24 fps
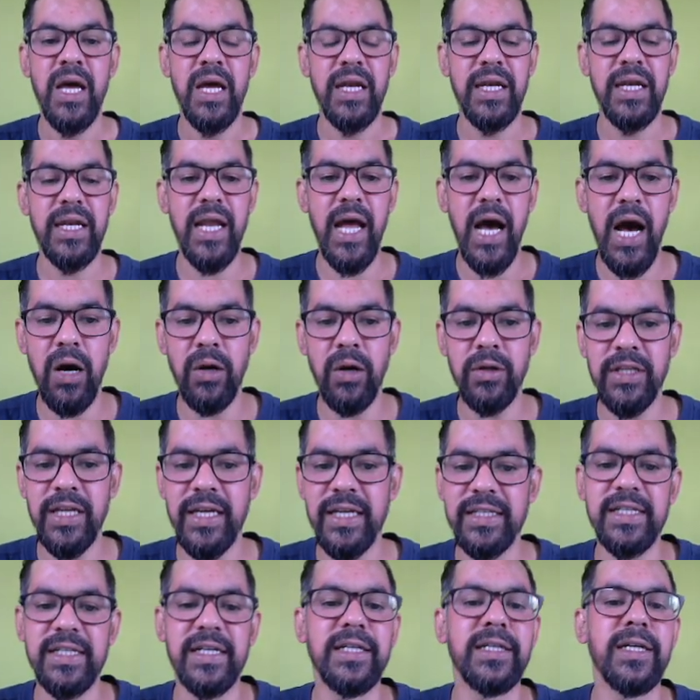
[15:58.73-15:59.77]
Now there
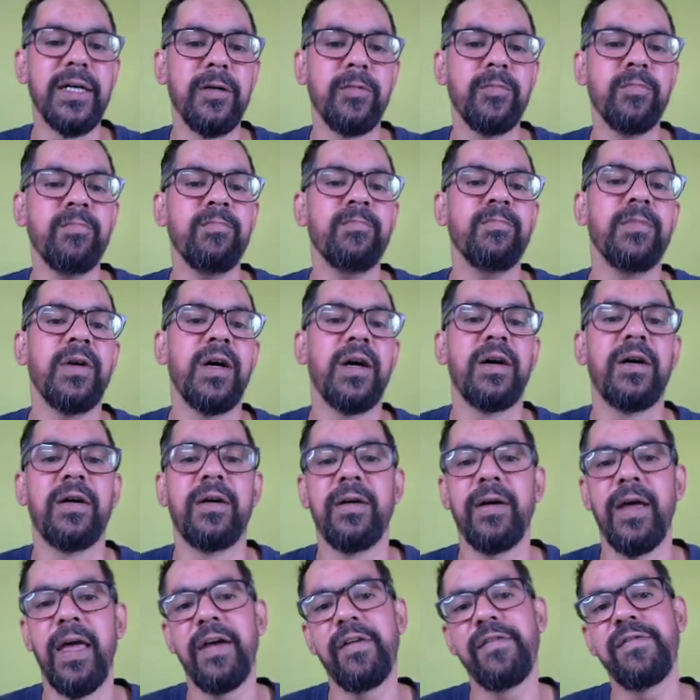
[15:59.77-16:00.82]
is a term
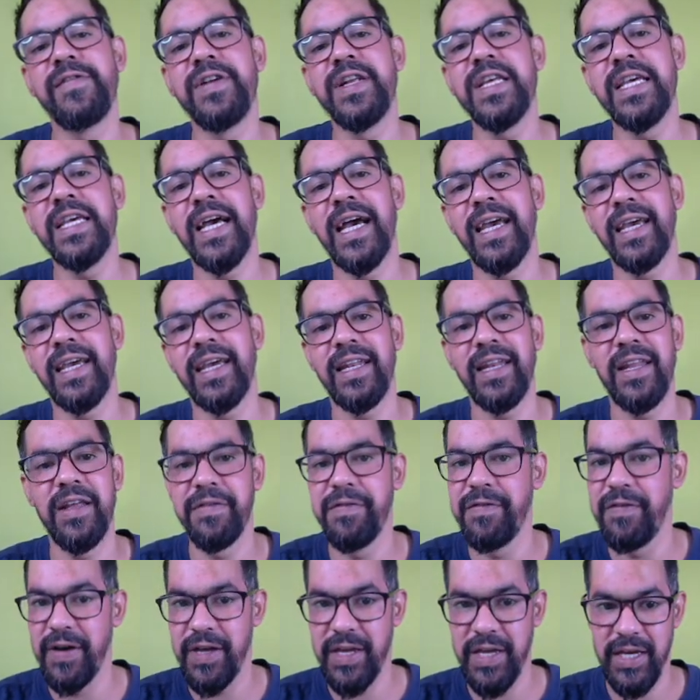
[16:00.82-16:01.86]
FDI and
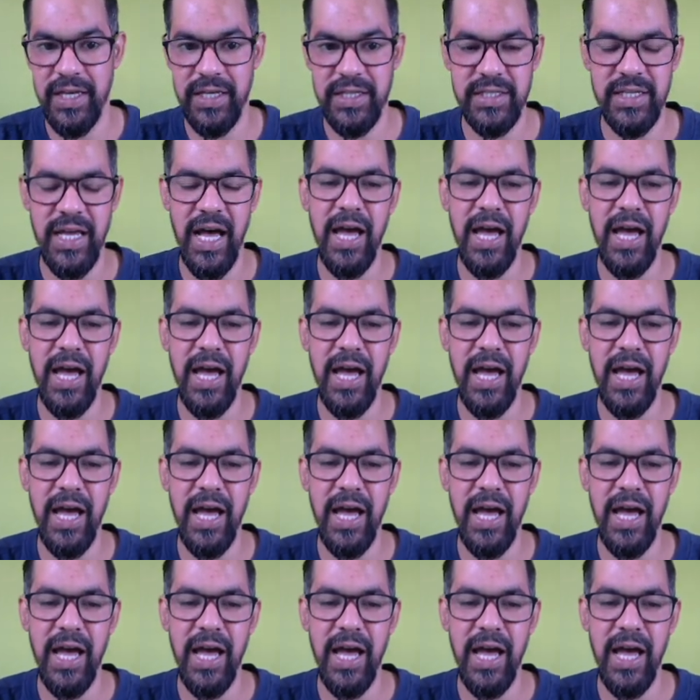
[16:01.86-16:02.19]
FIIs.